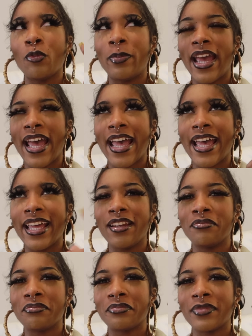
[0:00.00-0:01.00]
bad
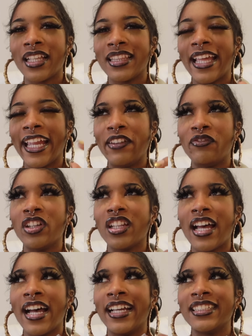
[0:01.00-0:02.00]
that he
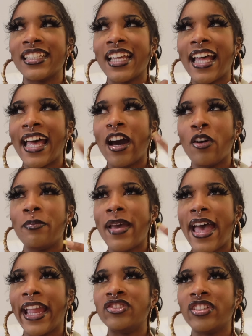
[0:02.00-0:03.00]
realized how
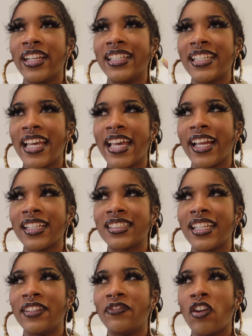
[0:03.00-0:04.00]
bad he treated his ex
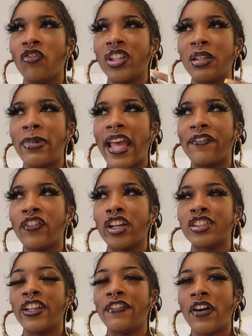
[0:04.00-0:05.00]
and felt really bad for her.
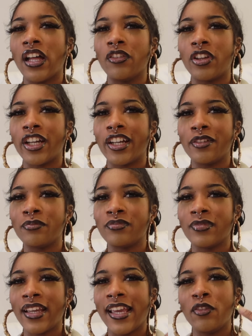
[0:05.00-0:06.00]
So he followed her
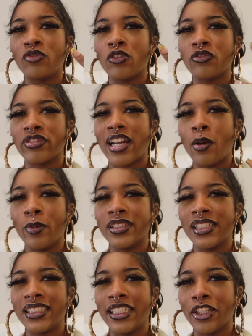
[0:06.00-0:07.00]
and drove three hours
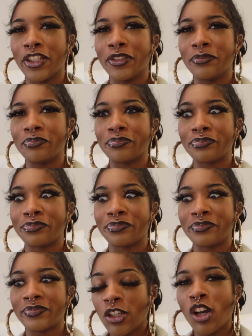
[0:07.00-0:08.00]
to see her.
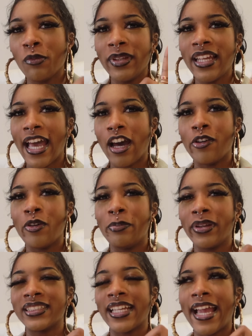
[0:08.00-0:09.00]
Took me out
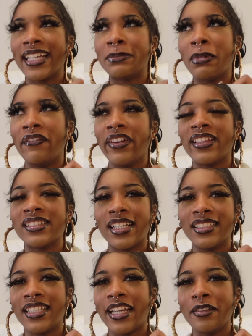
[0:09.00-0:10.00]
because I asked about
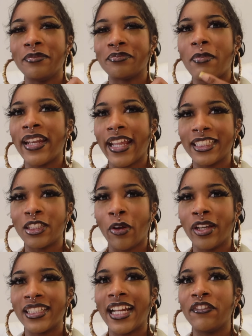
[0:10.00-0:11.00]
Valentine's Day. My neck still
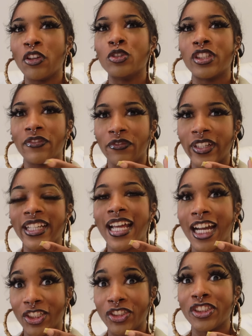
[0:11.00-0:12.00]
hurts and I have to go to the freaking
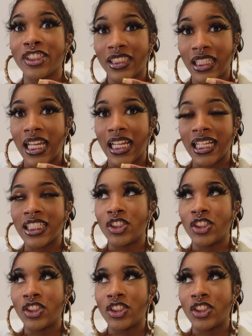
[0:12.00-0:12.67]
doctors, like